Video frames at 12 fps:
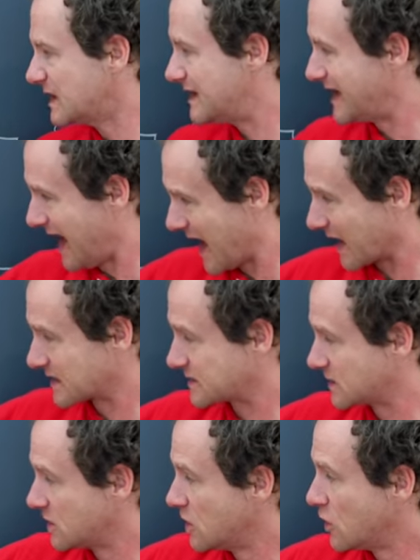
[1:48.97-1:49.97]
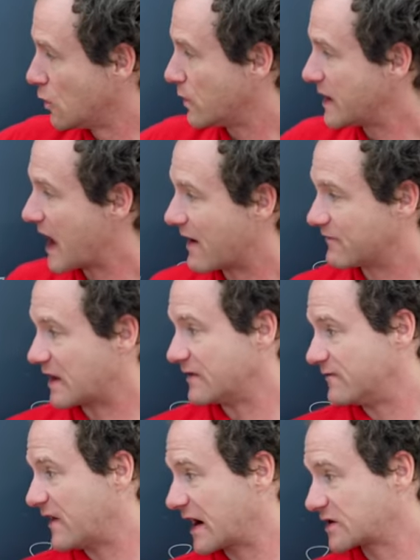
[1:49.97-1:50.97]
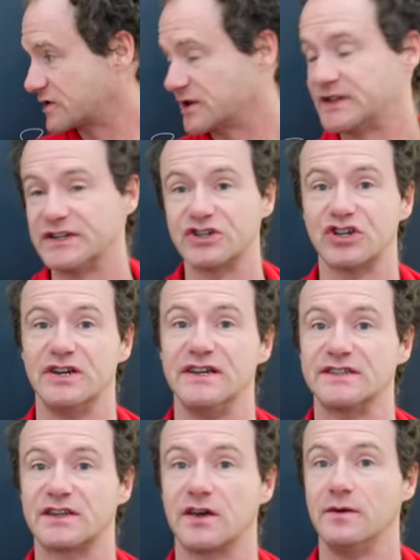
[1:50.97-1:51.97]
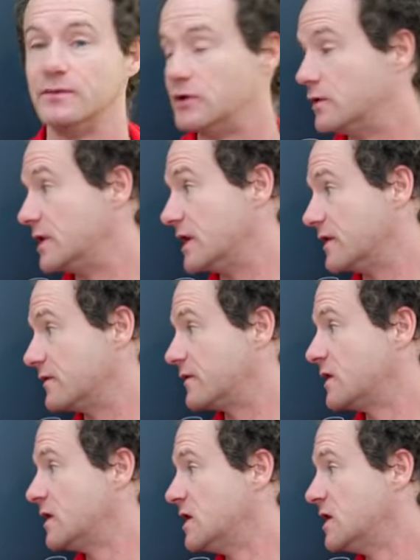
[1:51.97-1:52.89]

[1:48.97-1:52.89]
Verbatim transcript: Next, we have that vector addition is commutative.